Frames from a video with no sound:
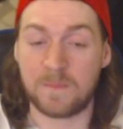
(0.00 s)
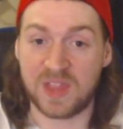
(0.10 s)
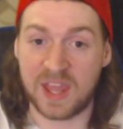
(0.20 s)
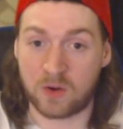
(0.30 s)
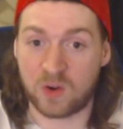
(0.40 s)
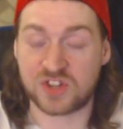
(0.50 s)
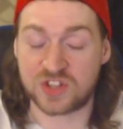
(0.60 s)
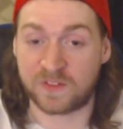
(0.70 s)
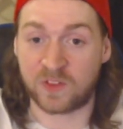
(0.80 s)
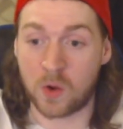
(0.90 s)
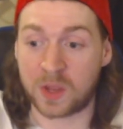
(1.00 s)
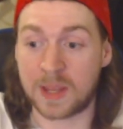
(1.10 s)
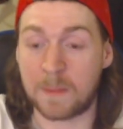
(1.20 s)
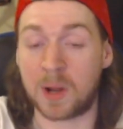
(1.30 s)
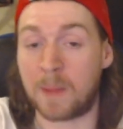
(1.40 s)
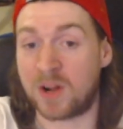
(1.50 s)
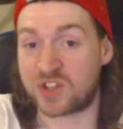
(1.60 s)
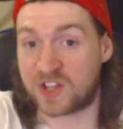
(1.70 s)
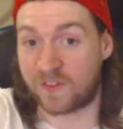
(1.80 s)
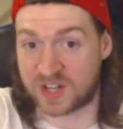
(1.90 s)
iterations of Loki, but a bunch
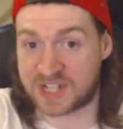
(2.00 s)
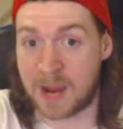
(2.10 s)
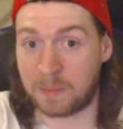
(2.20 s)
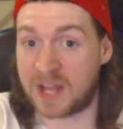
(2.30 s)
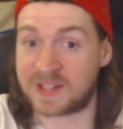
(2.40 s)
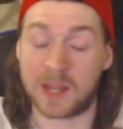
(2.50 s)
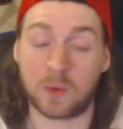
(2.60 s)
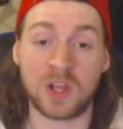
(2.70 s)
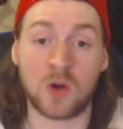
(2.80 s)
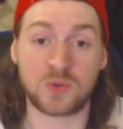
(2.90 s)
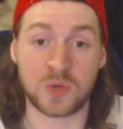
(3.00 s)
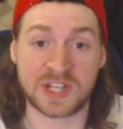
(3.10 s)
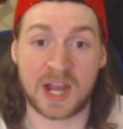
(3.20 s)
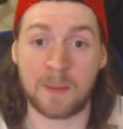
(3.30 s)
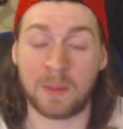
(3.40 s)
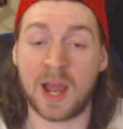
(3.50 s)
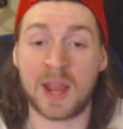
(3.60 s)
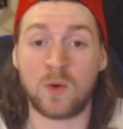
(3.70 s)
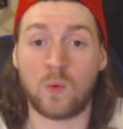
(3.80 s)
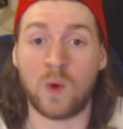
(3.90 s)
of different timelines. Like, we go to a
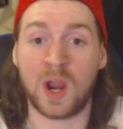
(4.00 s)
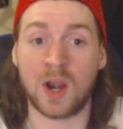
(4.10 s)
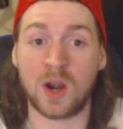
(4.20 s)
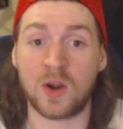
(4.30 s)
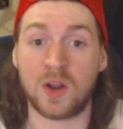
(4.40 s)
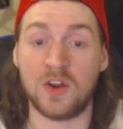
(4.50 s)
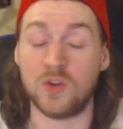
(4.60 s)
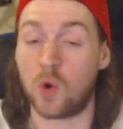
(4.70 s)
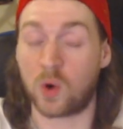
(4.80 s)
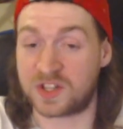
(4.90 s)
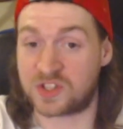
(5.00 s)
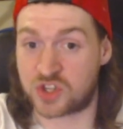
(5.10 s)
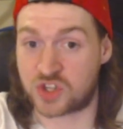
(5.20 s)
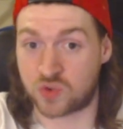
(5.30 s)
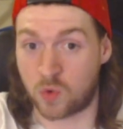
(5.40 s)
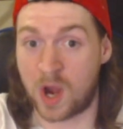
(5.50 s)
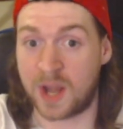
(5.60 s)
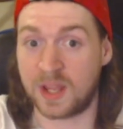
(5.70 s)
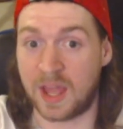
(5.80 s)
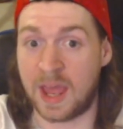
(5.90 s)
timeline where New York is destroyed,
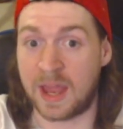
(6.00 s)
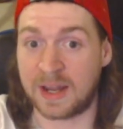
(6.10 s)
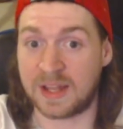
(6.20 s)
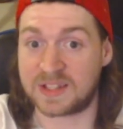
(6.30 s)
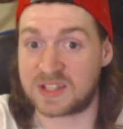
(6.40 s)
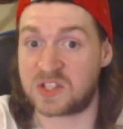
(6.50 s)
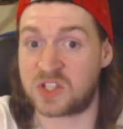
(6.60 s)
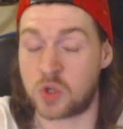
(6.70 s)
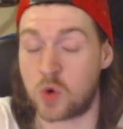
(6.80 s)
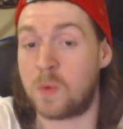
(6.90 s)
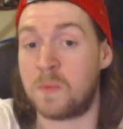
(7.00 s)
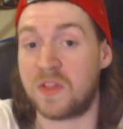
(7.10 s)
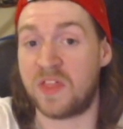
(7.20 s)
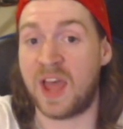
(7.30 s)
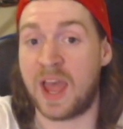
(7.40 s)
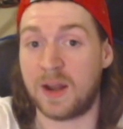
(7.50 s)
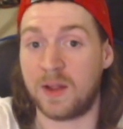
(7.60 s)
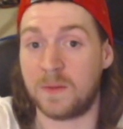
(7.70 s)
and it's assumed that